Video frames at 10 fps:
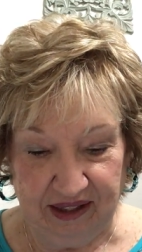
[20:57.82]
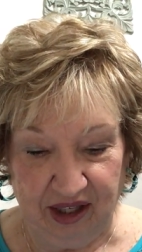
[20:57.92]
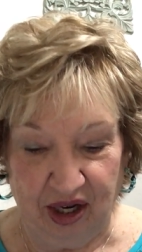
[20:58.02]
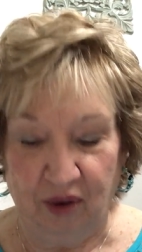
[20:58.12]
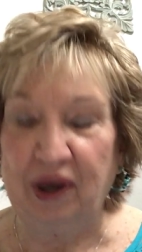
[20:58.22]

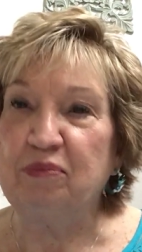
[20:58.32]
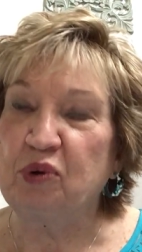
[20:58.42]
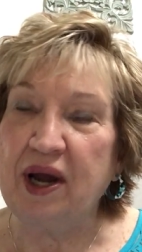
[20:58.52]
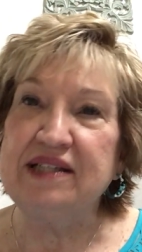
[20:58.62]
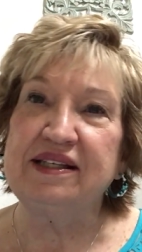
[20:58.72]
you know,
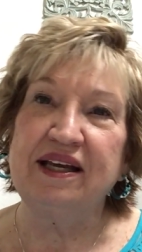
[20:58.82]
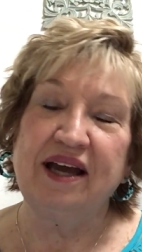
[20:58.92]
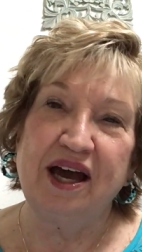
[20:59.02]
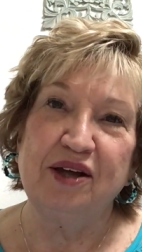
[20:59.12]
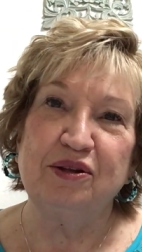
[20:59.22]

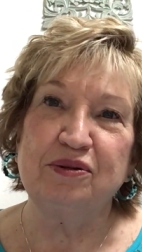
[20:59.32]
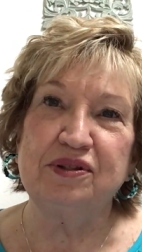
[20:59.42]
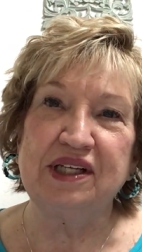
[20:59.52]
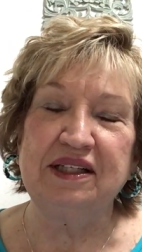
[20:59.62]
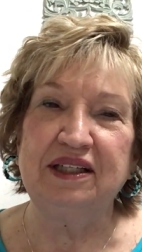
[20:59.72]
embracing
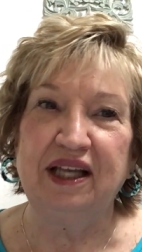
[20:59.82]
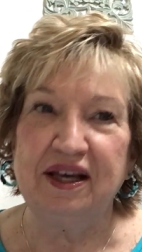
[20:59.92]
others and